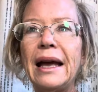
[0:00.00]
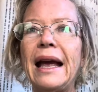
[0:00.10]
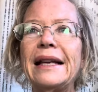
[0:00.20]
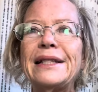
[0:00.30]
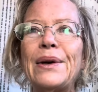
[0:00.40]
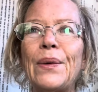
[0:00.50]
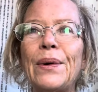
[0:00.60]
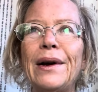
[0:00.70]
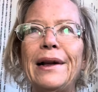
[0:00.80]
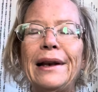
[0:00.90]
So
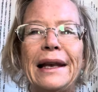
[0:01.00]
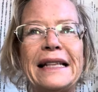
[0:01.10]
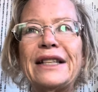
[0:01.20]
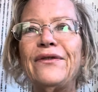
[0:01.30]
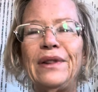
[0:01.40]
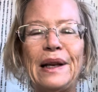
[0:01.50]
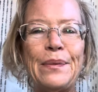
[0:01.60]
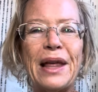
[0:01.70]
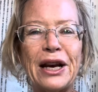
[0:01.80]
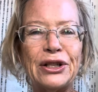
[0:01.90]
let's flip
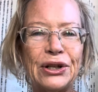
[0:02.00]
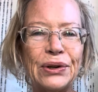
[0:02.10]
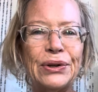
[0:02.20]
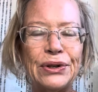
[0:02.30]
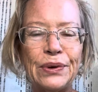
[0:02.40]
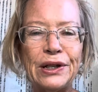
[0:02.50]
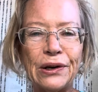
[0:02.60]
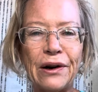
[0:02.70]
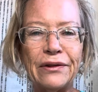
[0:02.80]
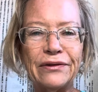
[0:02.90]
that sugar switch
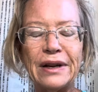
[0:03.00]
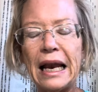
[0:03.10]
off.